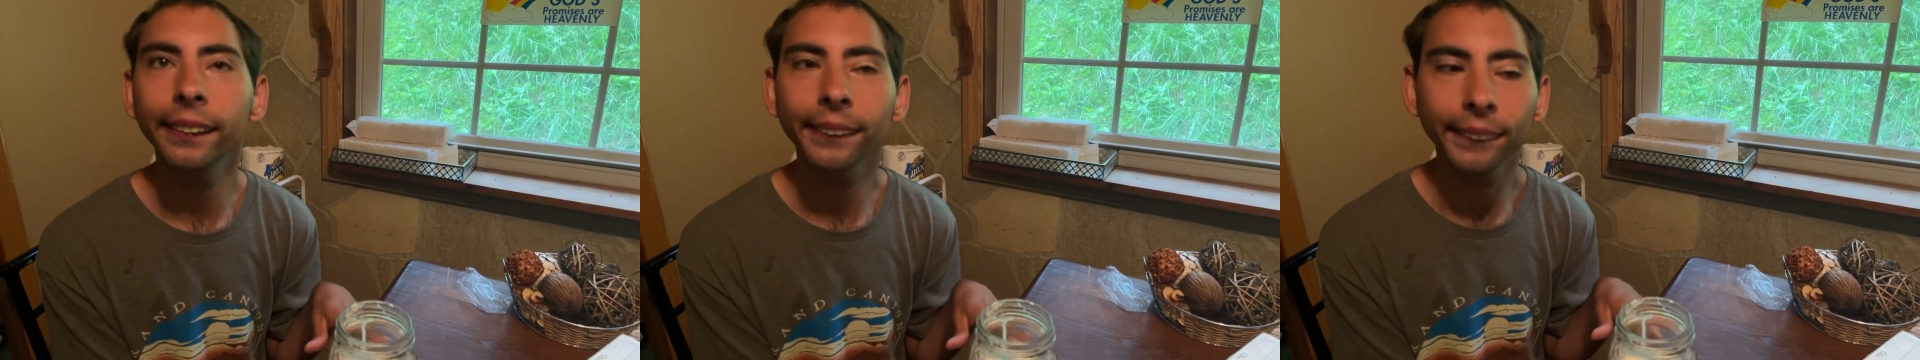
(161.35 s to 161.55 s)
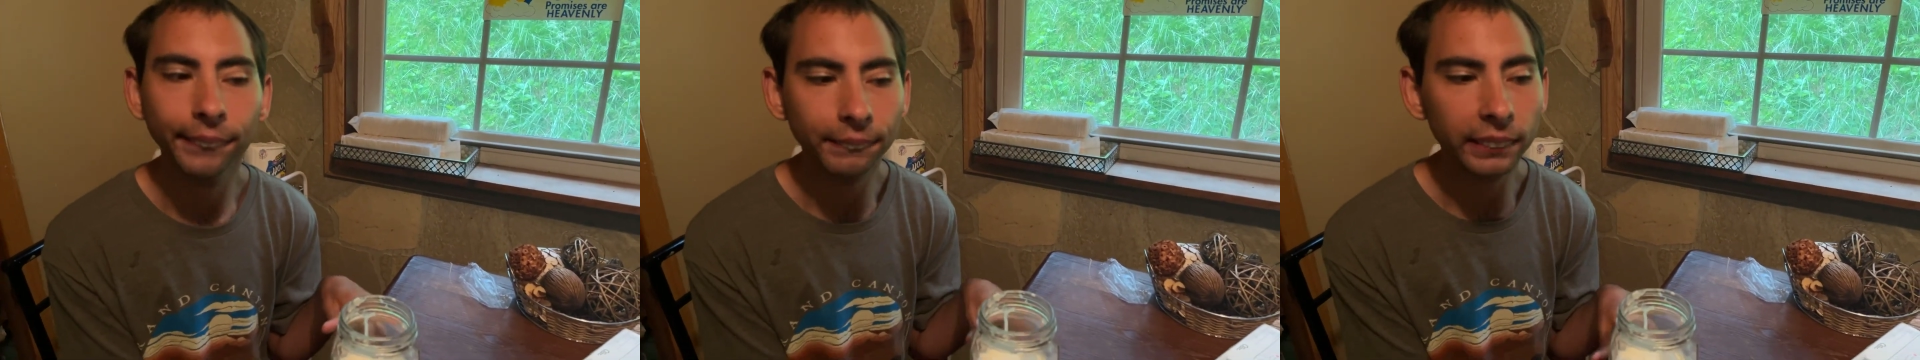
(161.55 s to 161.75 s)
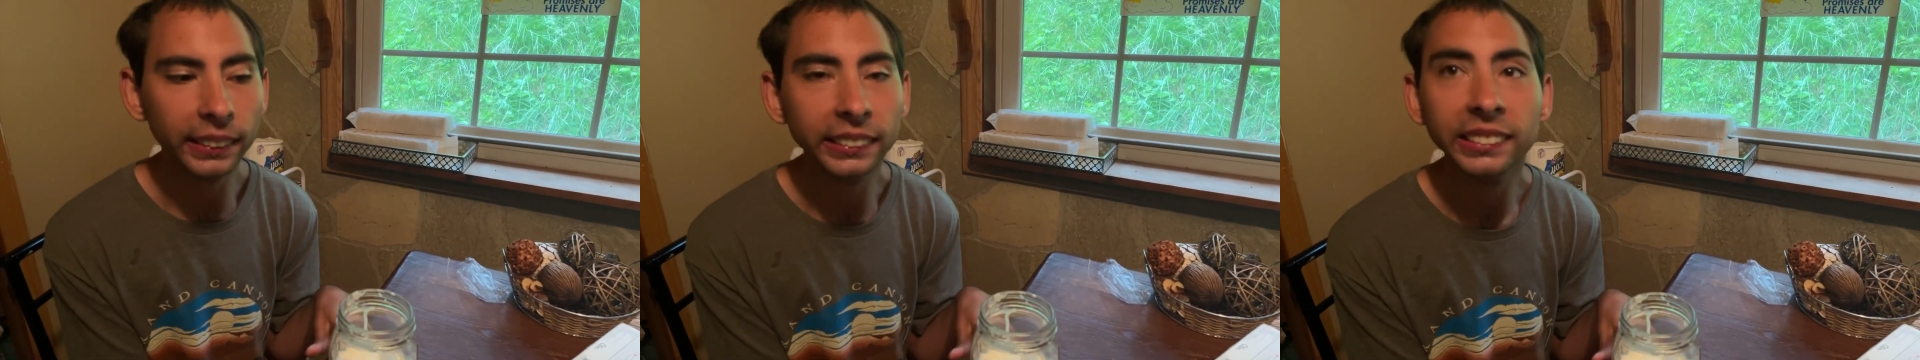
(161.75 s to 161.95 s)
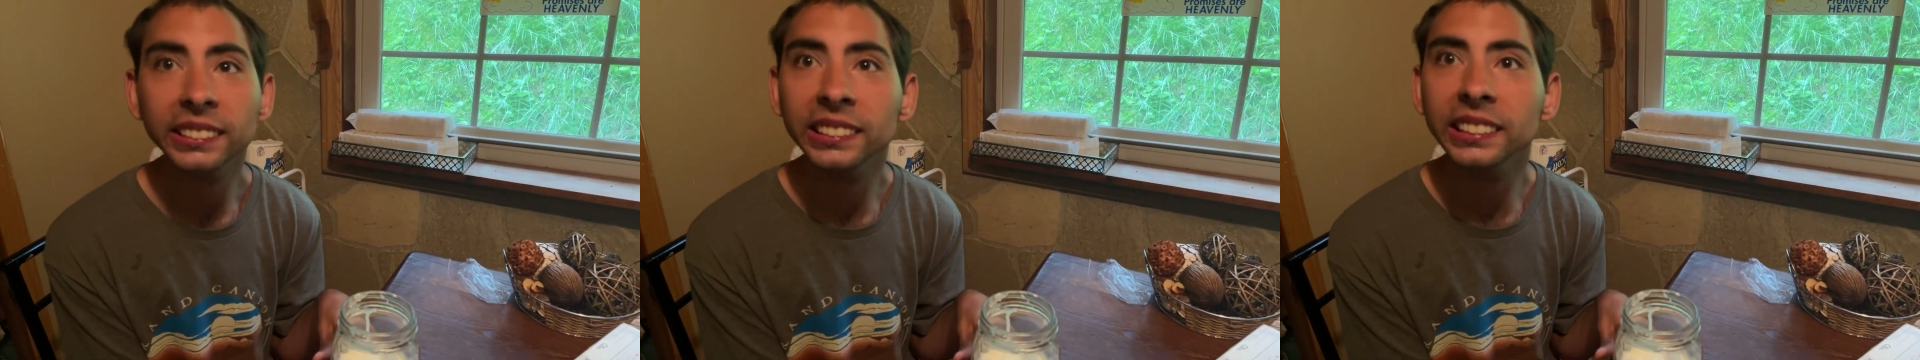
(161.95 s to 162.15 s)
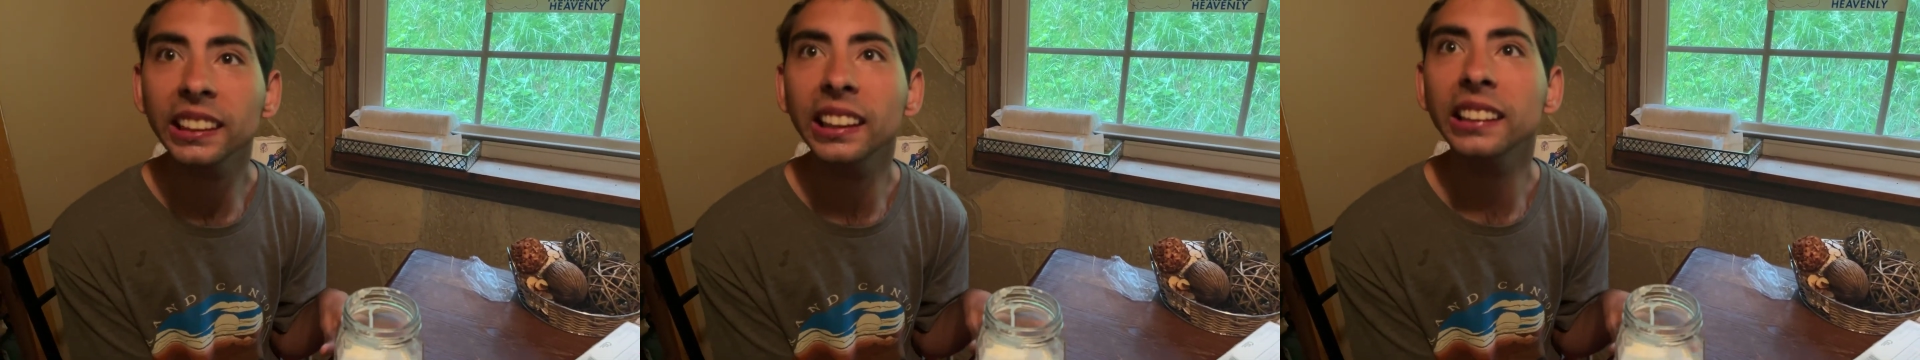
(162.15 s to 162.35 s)
cream I'm going
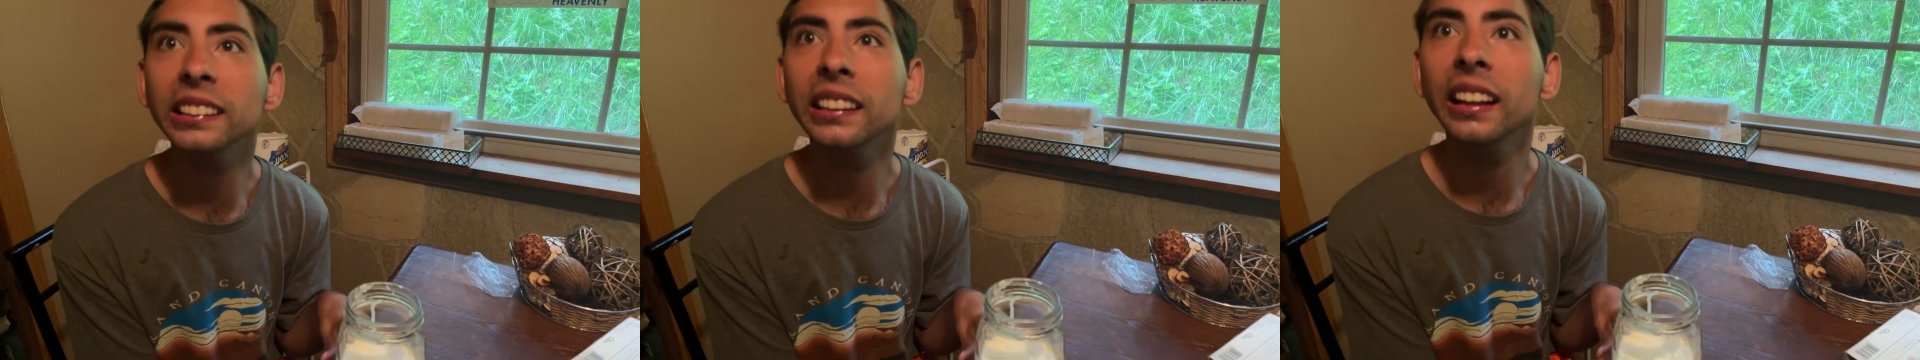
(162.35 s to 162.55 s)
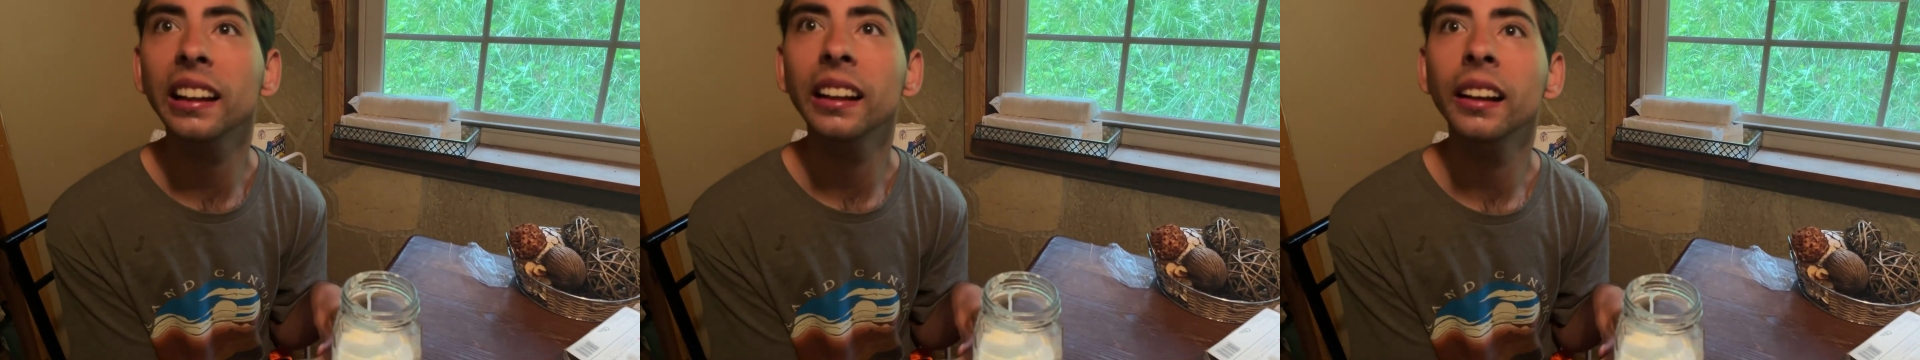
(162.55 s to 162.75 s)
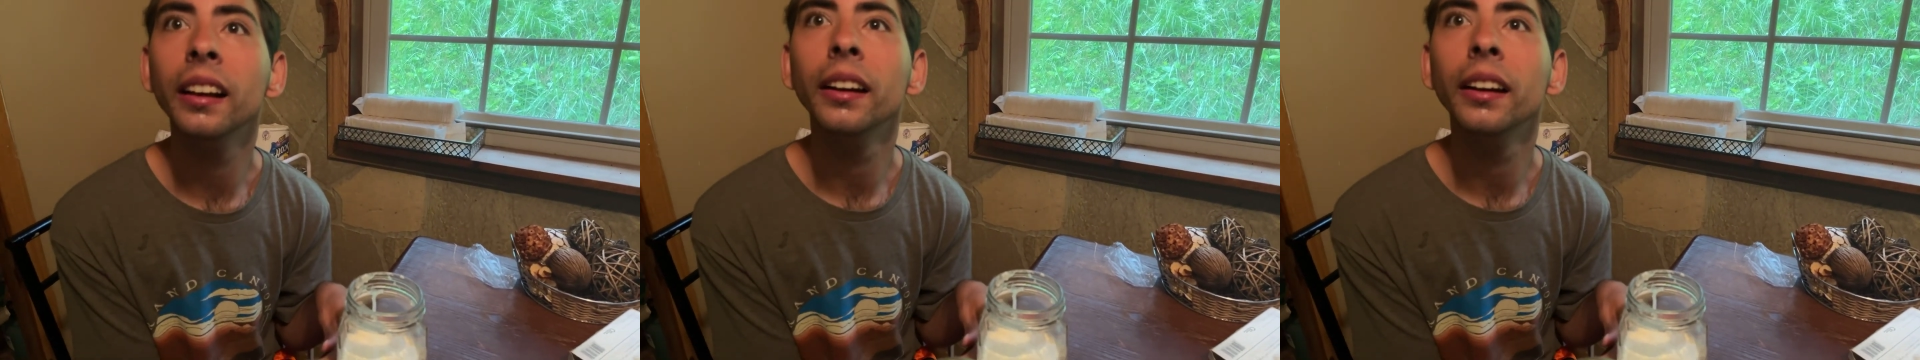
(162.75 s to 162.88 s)
to show you.